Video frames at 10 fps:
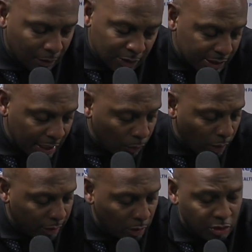We just got to
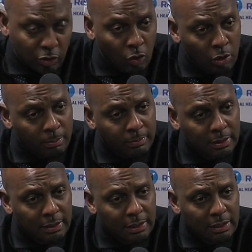weather a storm.
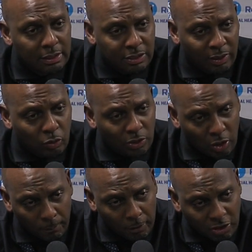So that's what's
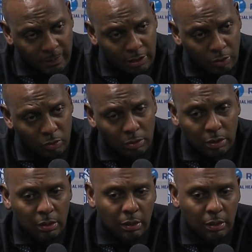going to push me through.